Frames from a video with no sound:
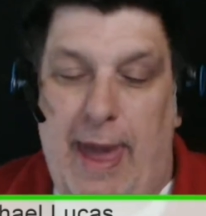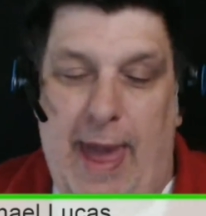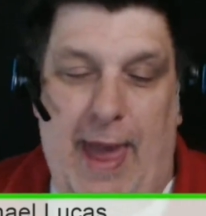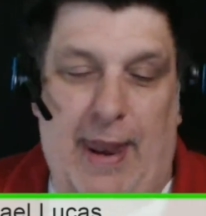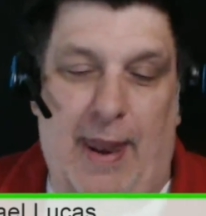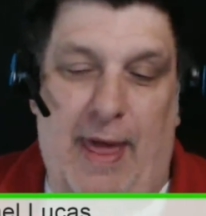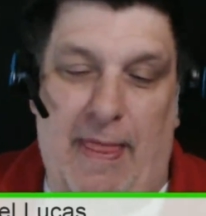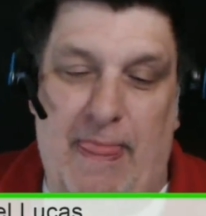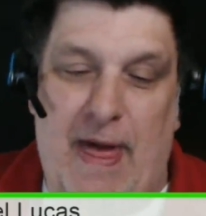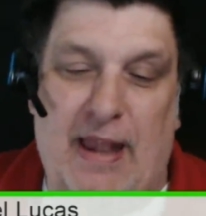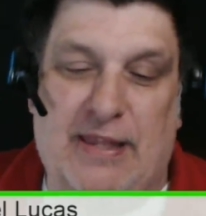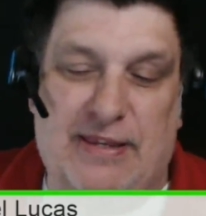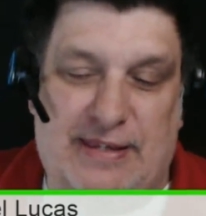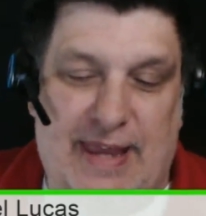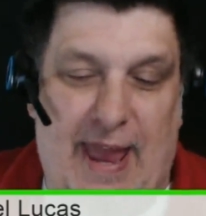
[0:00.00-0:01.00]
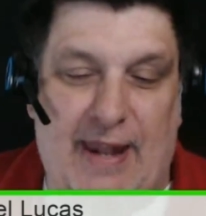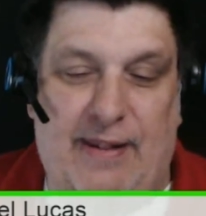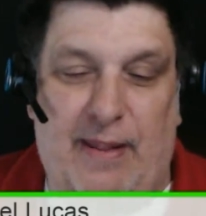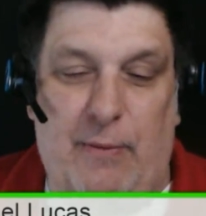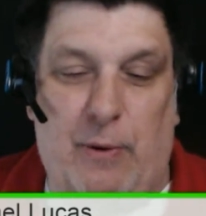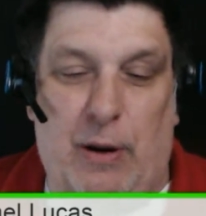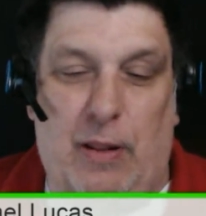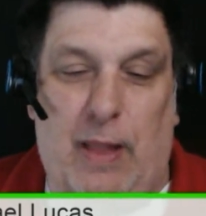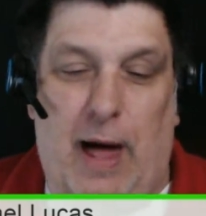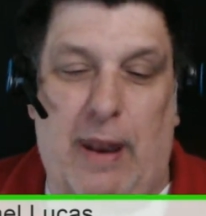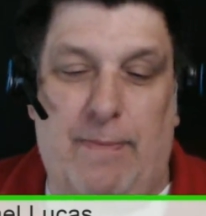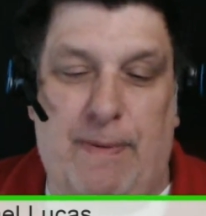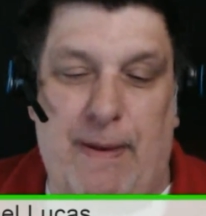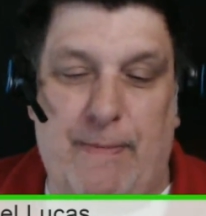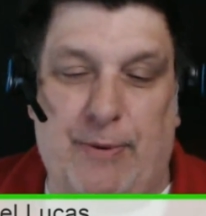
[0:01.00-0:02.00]
And that's sadly what a lot
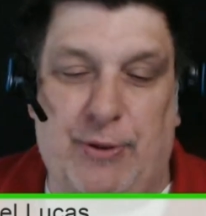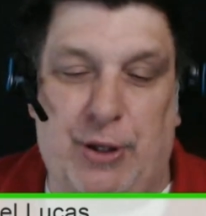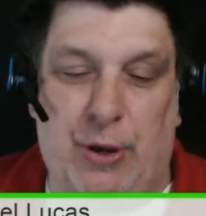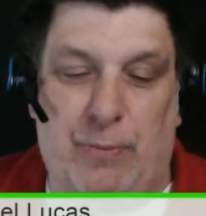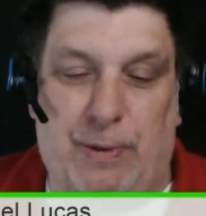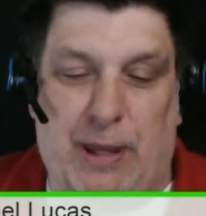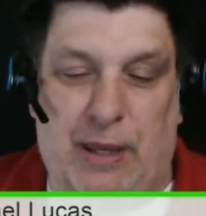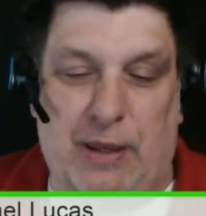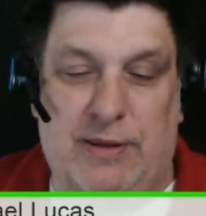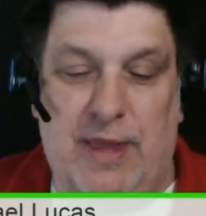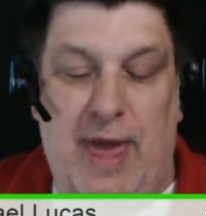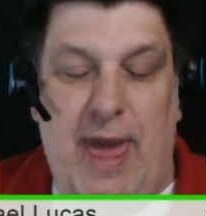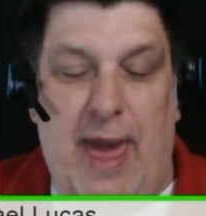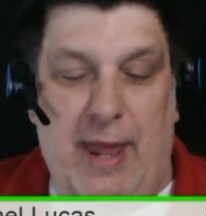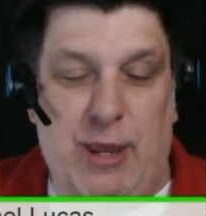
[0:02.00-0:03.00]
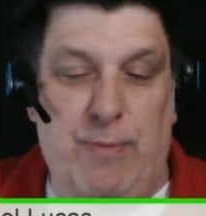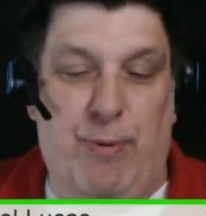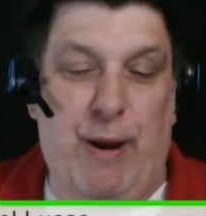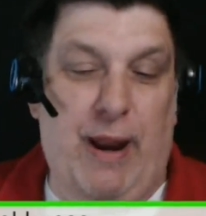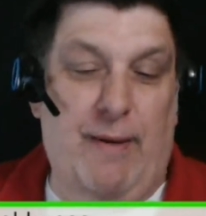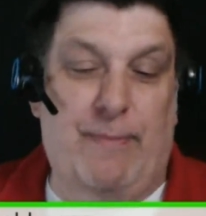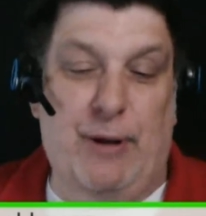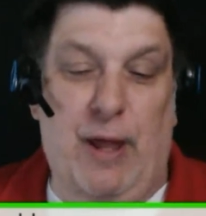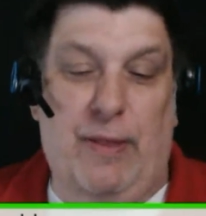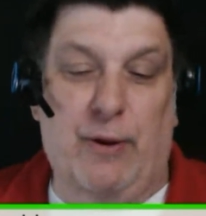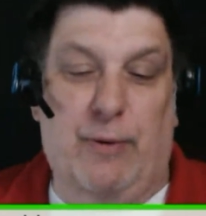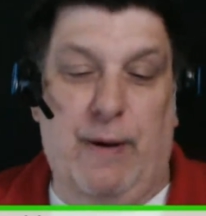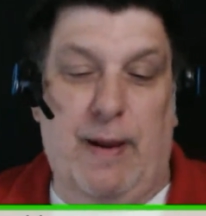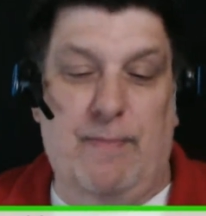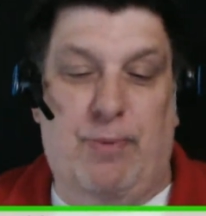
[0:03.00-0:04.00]
of people do, because, and you bring up
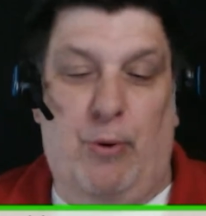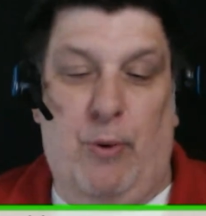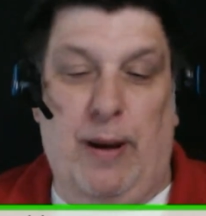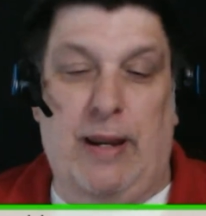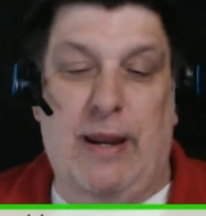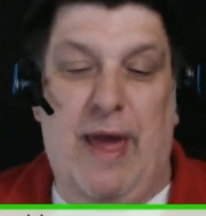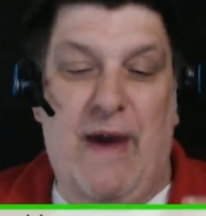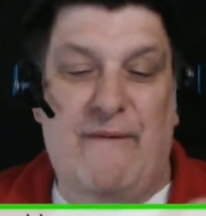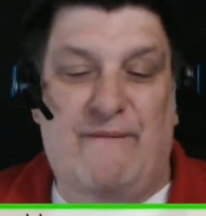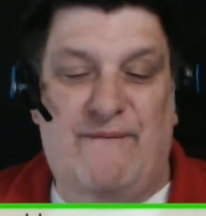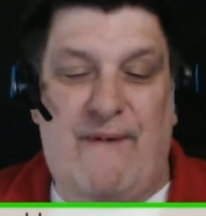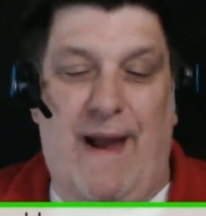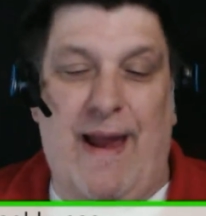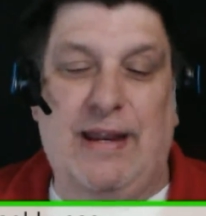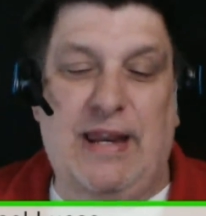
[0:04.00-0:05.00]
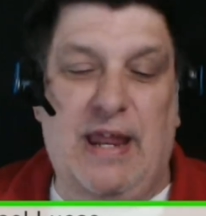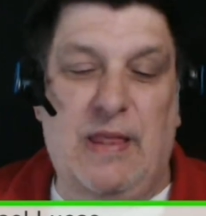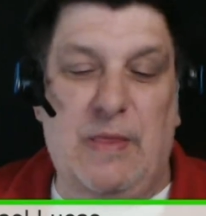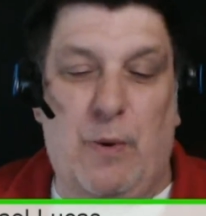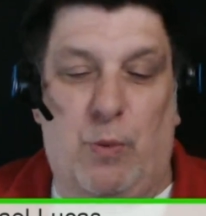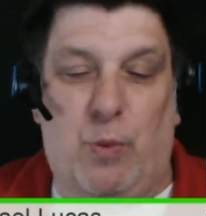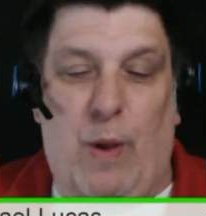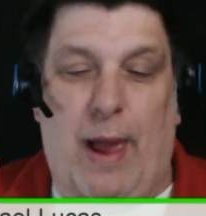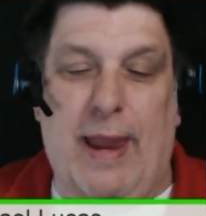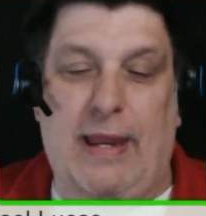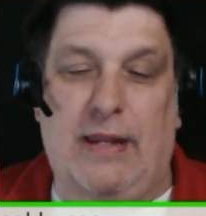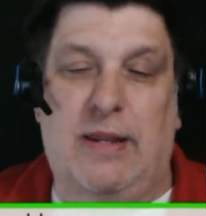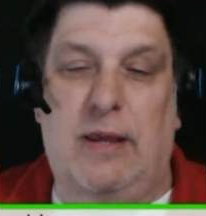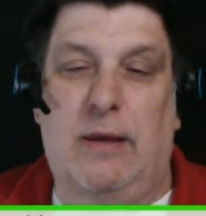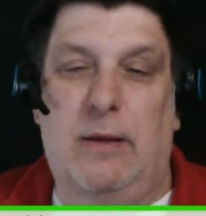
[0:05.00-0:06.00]
another great point, finding the
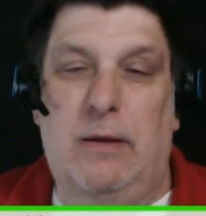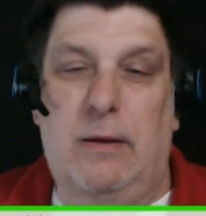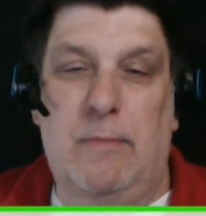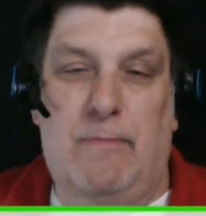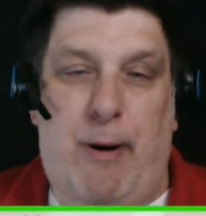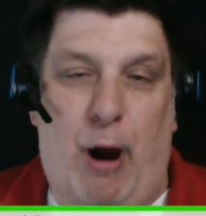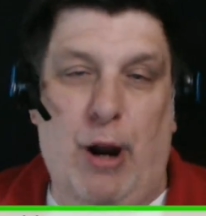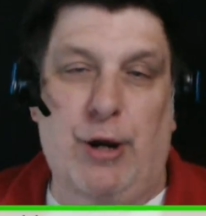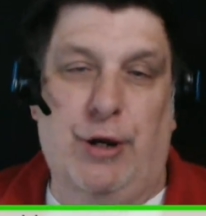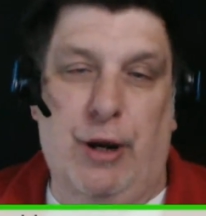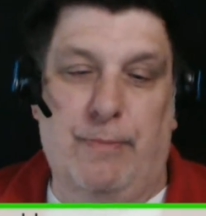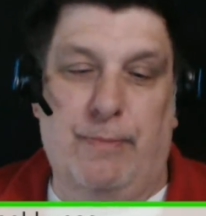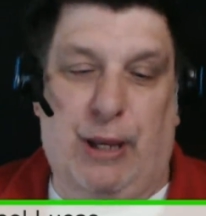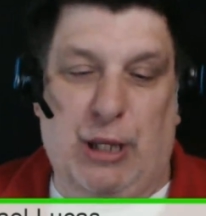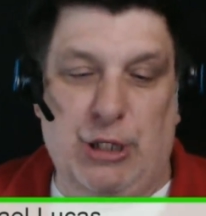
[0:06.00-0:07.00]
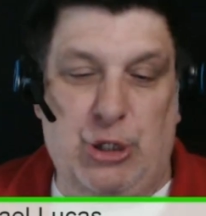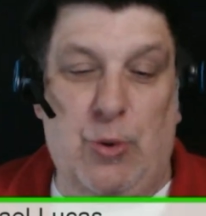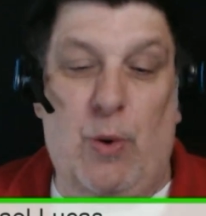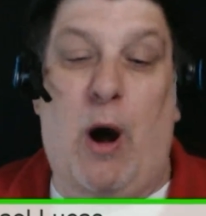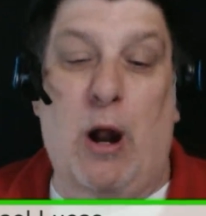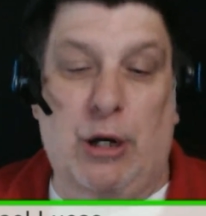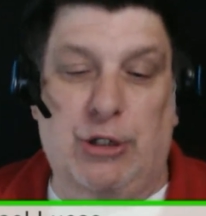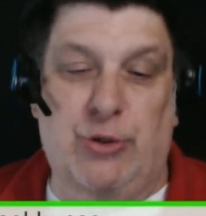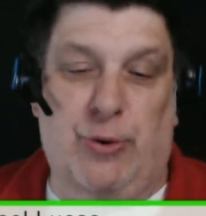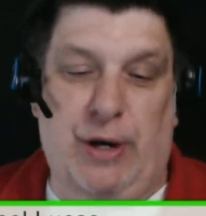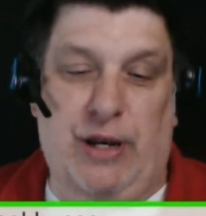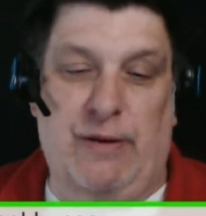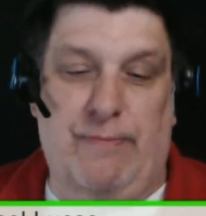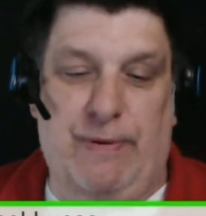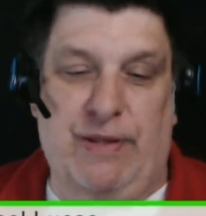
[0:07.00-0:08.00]
right partner, because you are
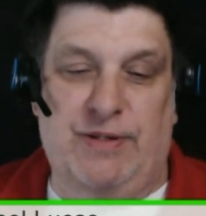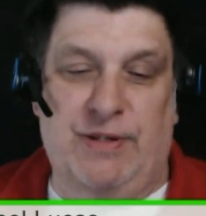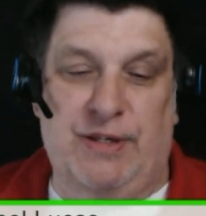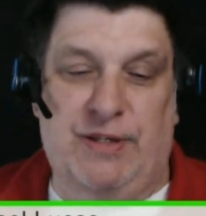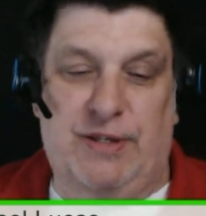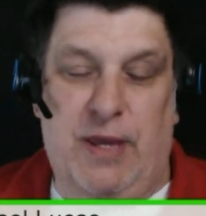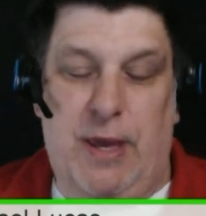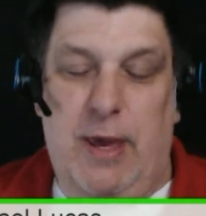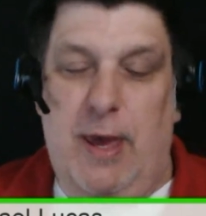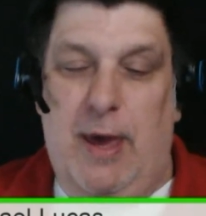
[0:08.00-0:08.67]
joining a business.